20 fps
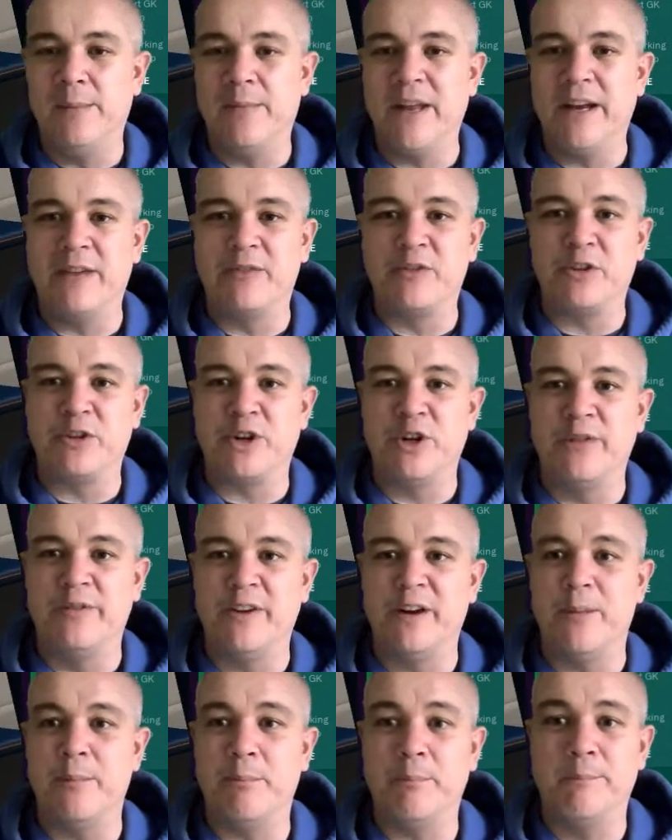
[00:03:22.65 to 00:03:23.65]
And then I've got
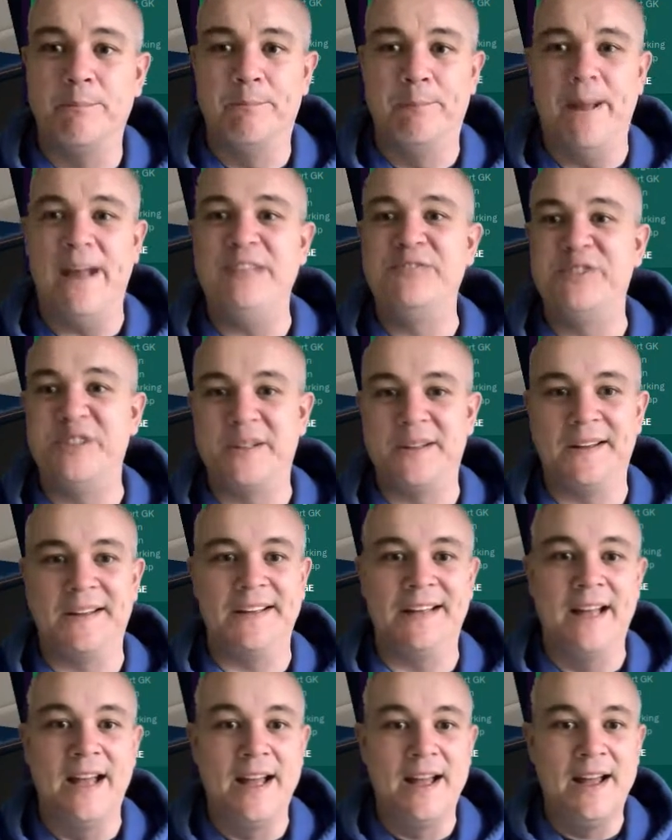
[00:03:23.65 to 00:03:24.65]
cover
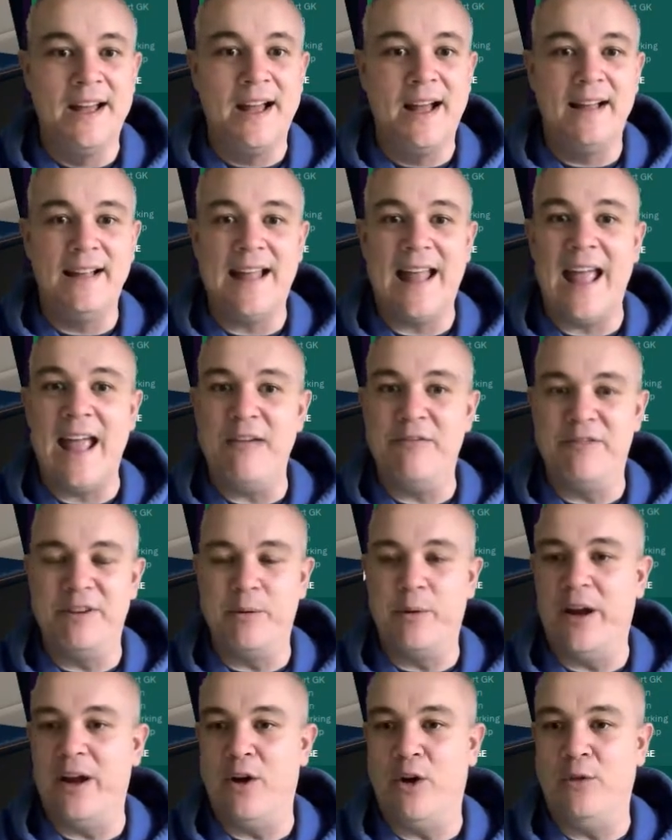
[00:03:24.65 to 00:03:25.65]
basically
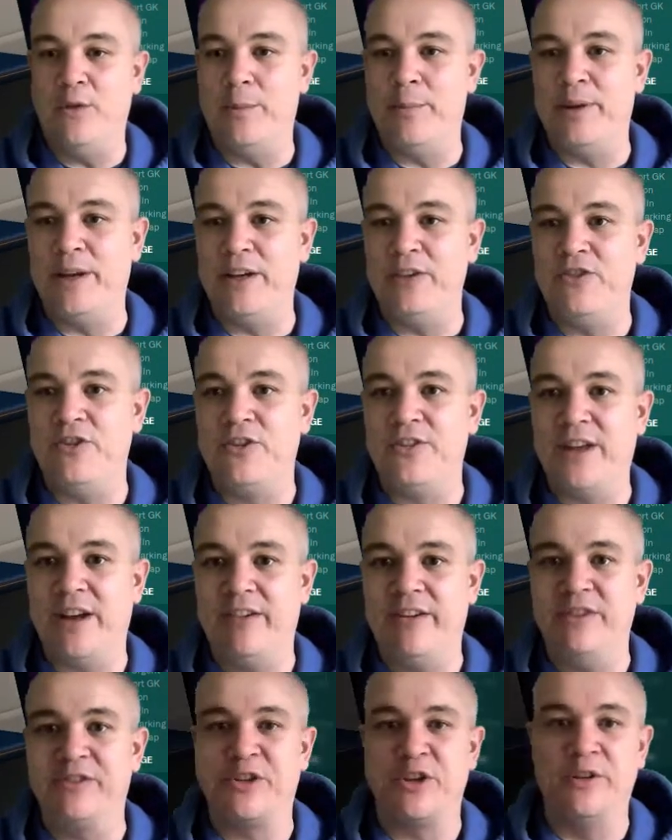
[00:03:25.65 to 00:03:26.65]
everywhere on the
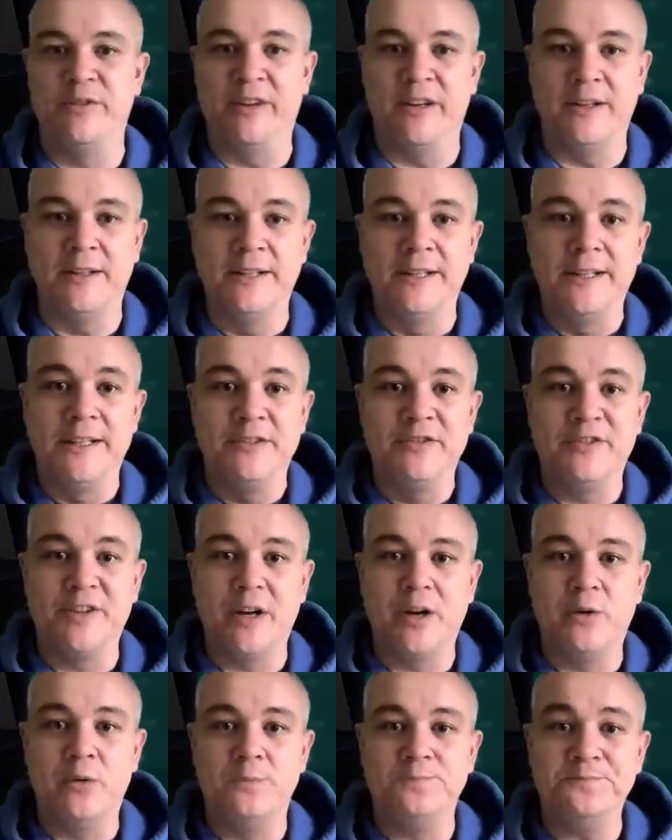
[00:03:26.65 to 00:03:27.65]
pitch. There is cover.
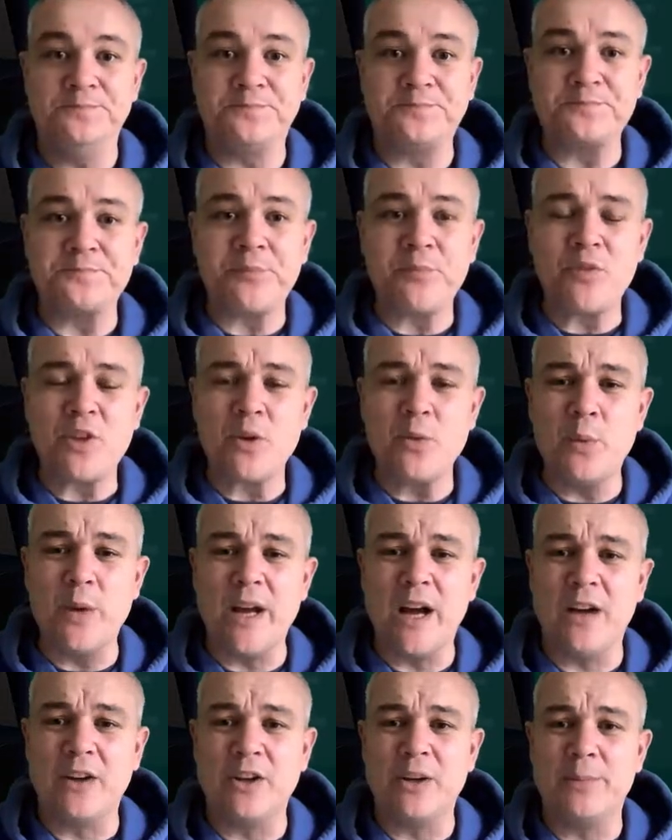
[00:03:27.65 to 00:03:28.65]
So
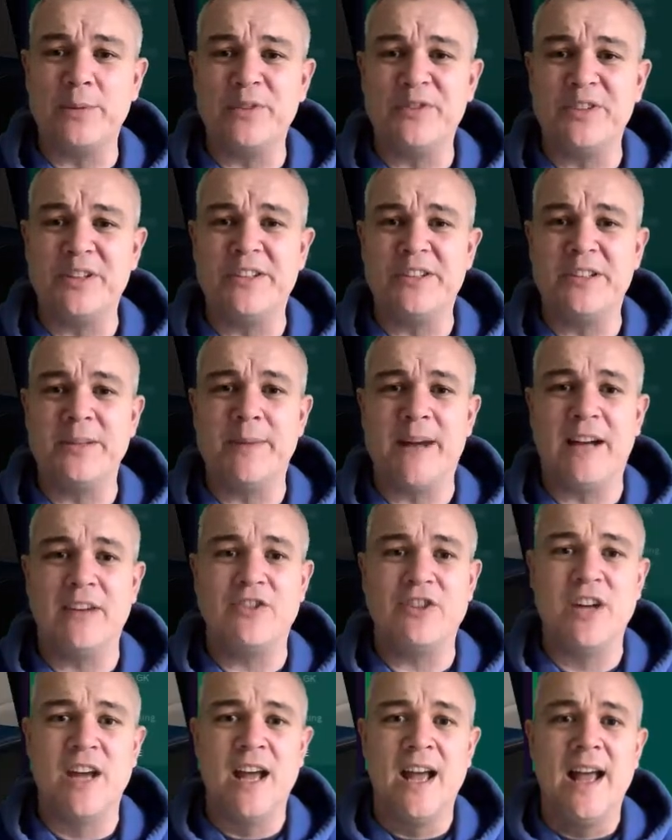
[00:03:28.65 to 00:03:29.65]
we are going to proceed to the
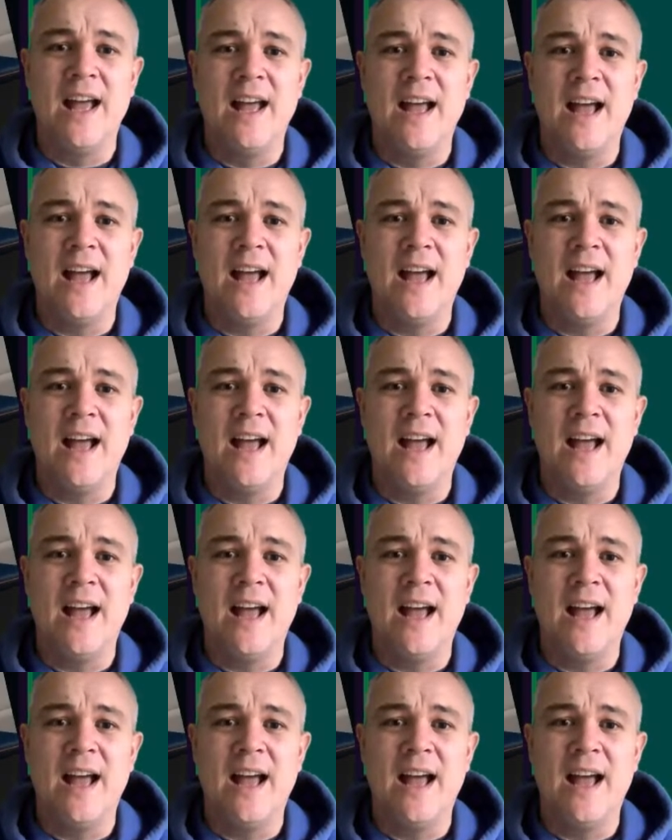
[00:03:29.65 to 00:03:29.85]
match.